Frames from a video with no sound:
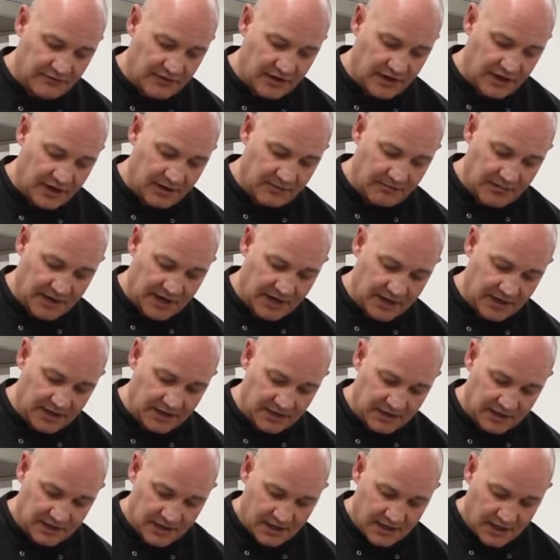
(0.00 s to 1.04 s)
frying
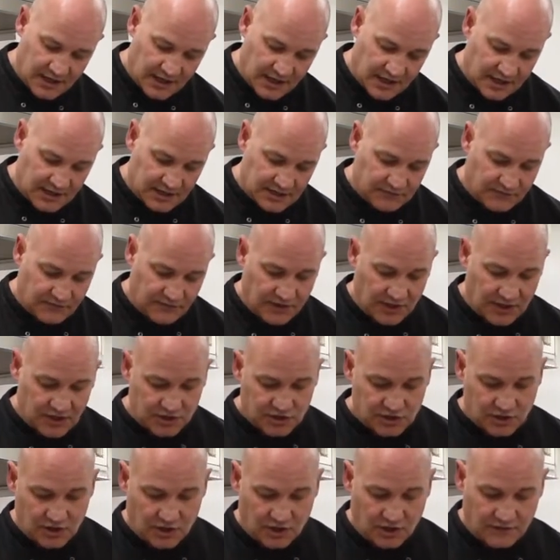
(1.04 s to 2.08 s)
pan has
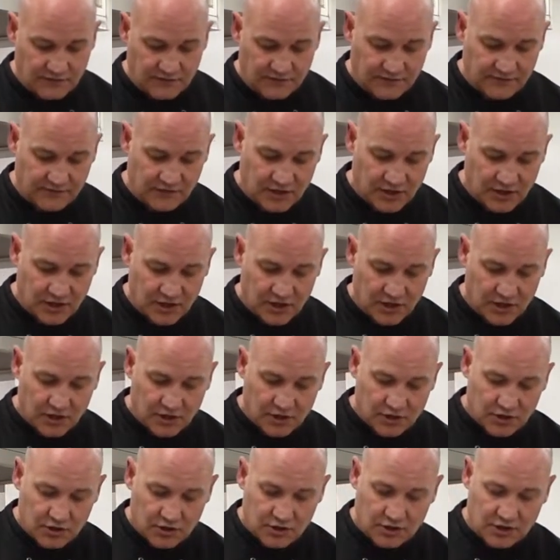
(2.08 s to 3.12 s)
finished off
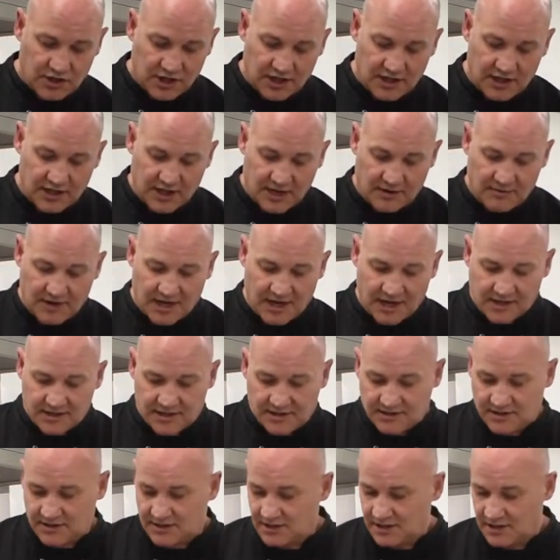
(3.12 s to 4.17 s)
cooking them
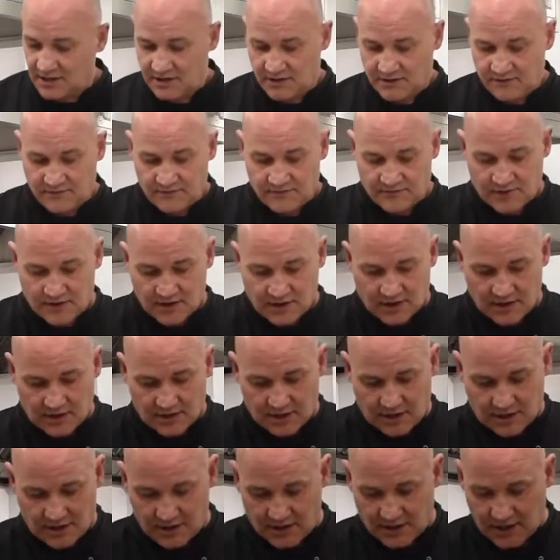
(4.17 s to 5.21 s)
eggs,
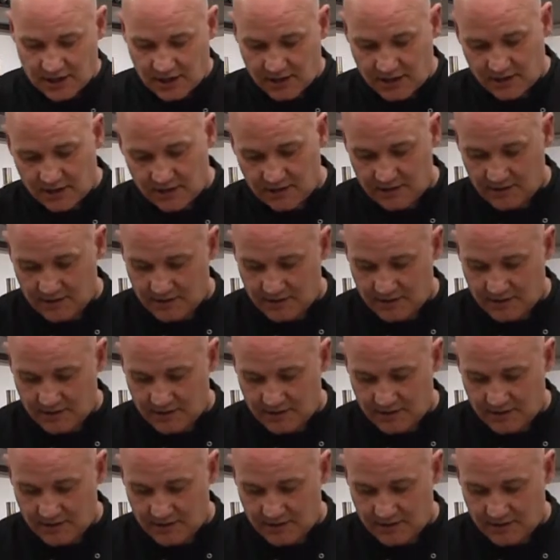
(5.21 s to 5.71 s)
and then